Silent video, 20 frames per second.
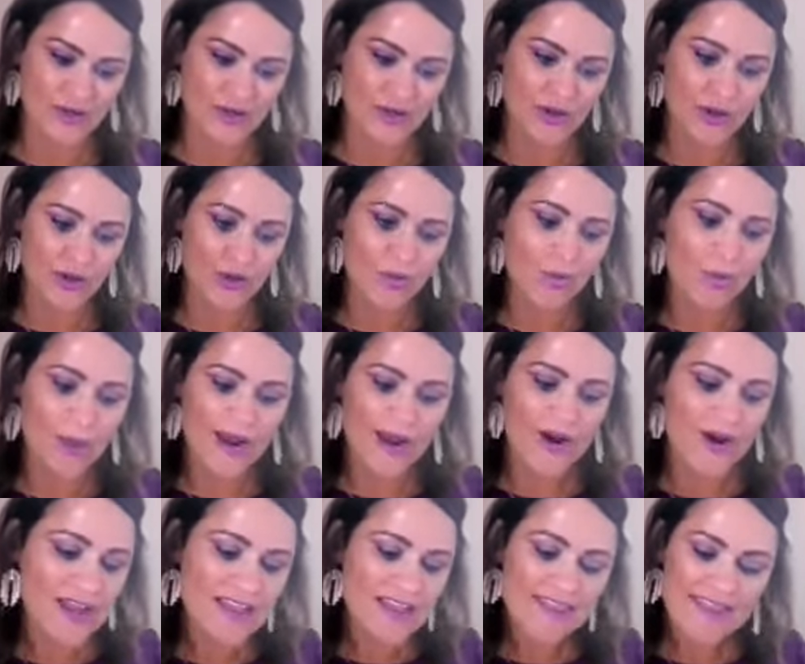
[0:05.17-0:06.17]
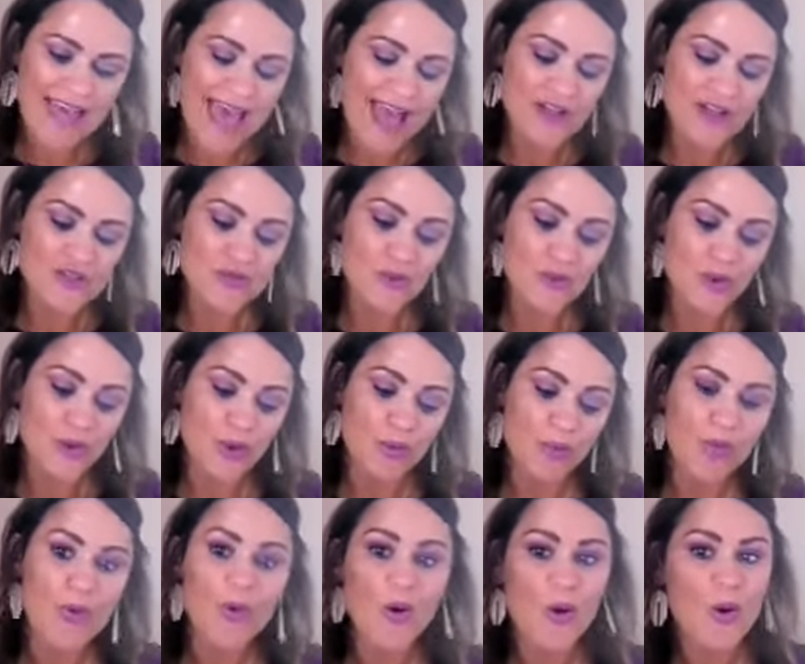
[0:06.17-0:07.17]
where in the actual
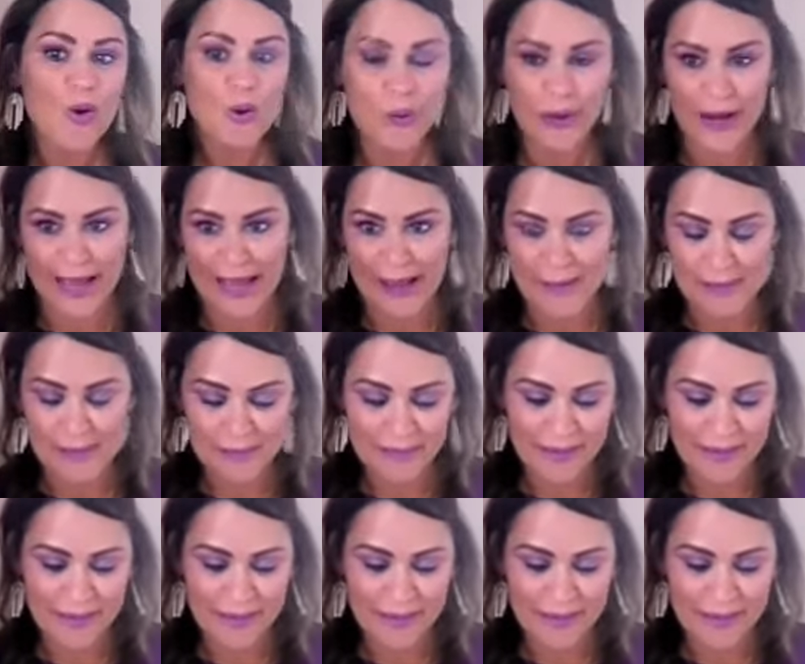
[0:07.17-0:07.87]
program